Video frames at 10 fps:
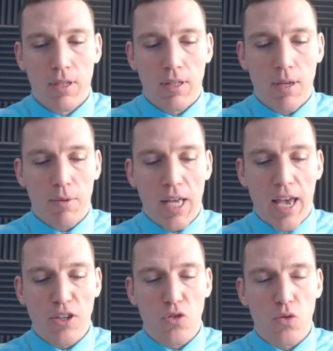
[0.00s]
double
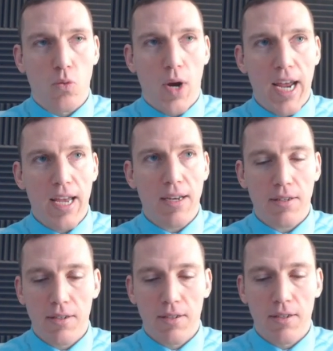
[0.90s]
dash rand,
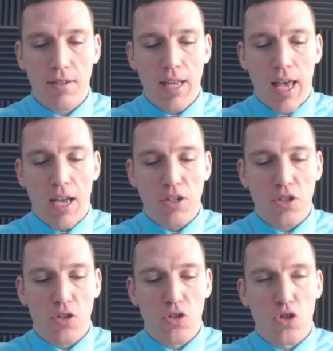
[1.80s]
dash
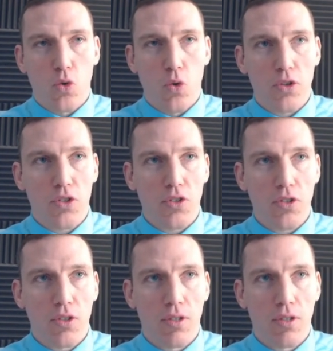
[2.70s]
source.